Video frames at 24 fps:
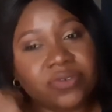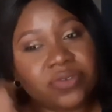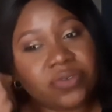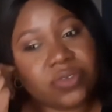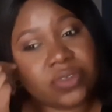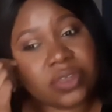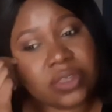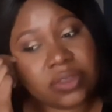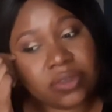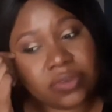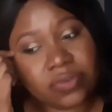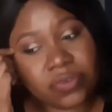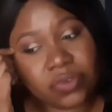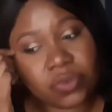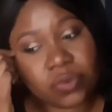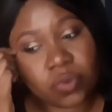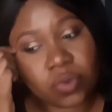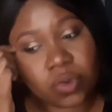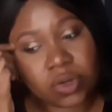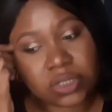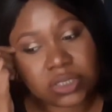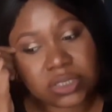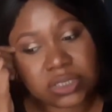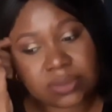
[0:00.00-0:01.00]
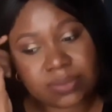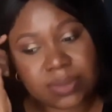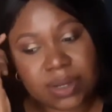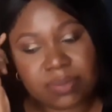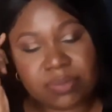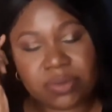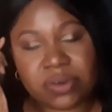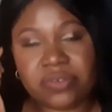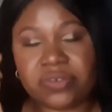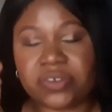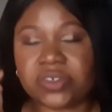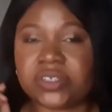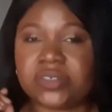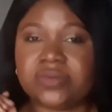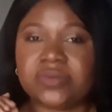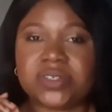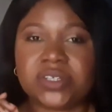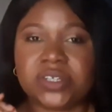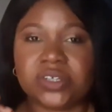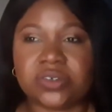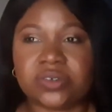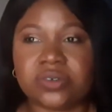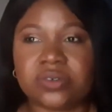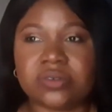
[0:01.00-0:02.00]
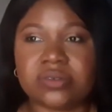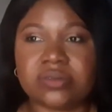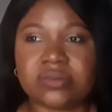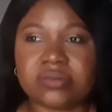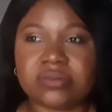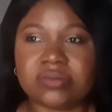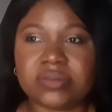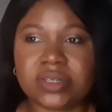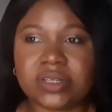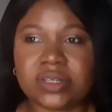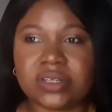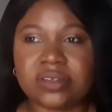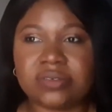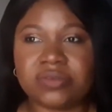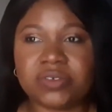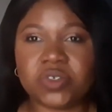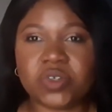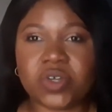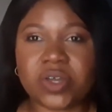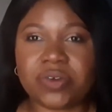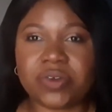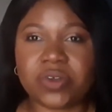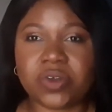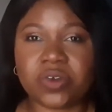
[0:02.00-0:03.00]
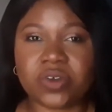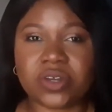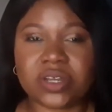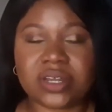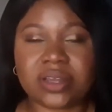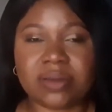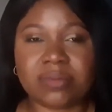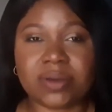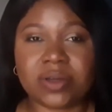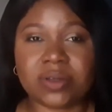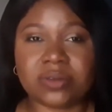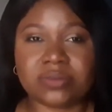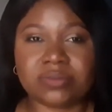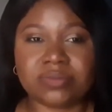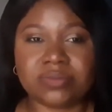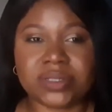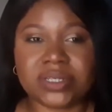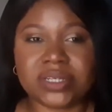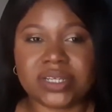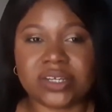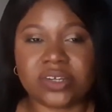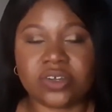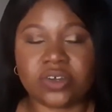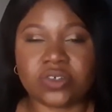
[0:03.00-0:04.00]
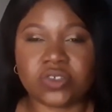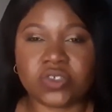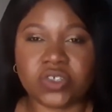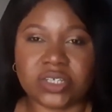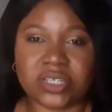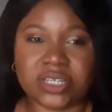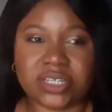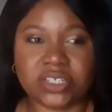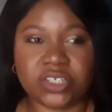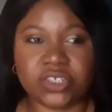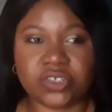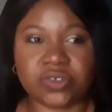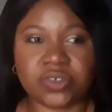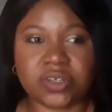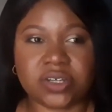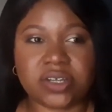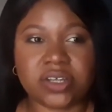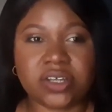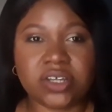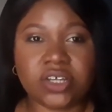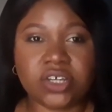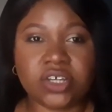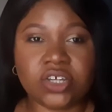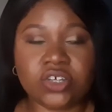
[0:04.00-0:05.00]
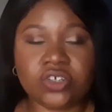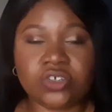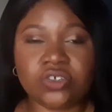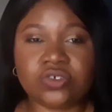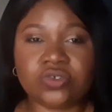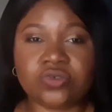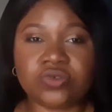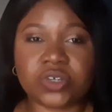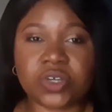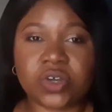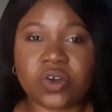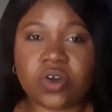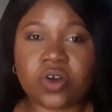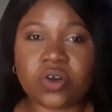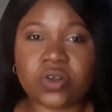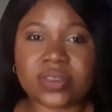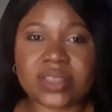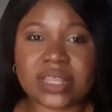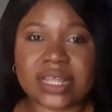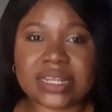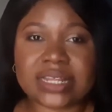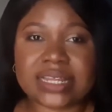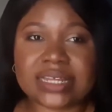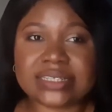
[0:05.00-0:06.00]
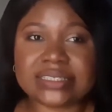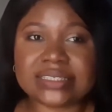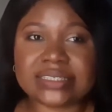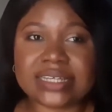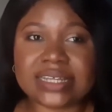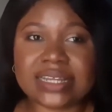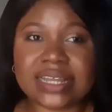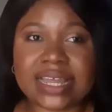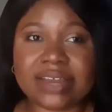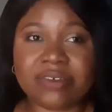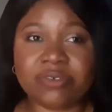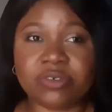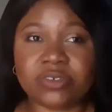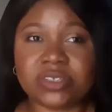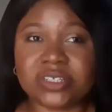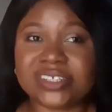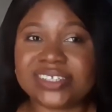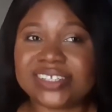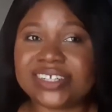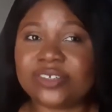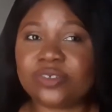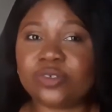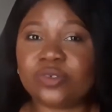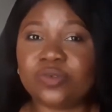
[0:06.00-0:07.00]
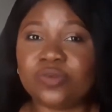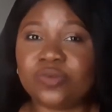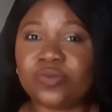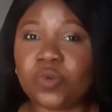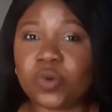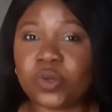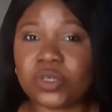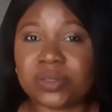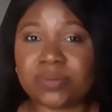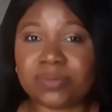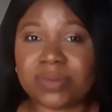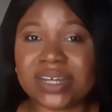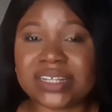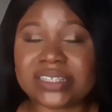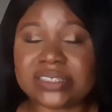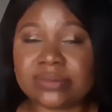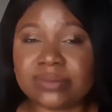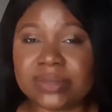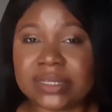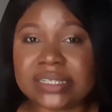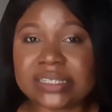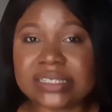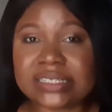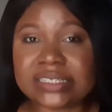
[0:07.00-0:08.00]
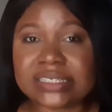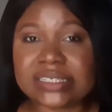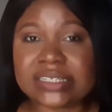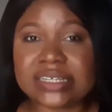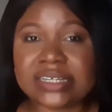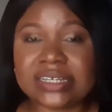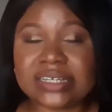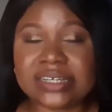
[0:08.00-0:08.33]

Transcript: if you watched my previous video, the video I recorded about being a doctor in Nigeria, you'd recall that I said I rotated through 4 departments,